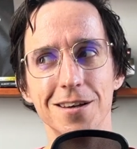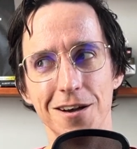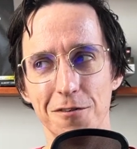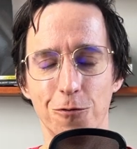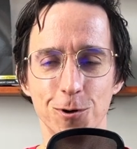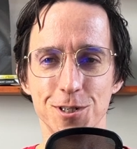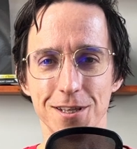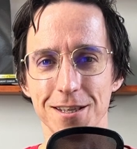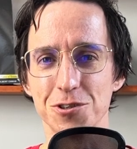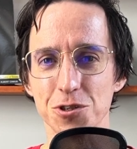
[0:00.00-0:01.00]
Unfortunately,
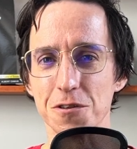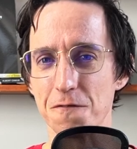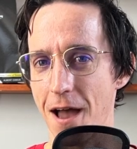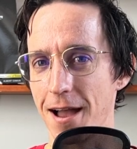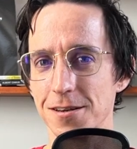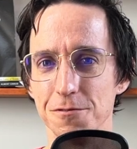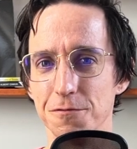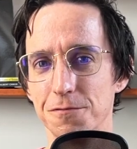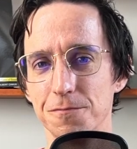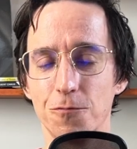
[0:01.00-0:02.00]
that's just a fact
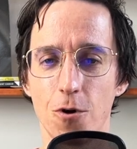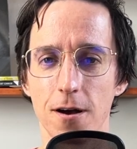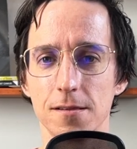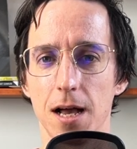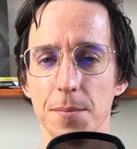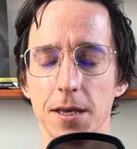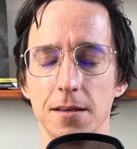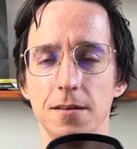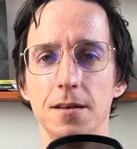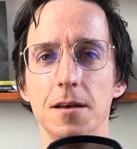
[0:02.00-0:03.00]
of rock climbing.
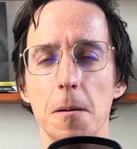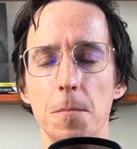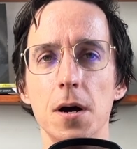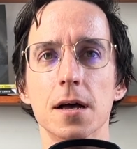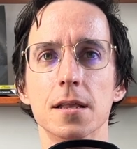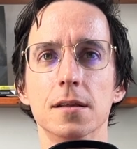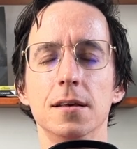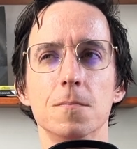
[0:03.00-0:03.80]
But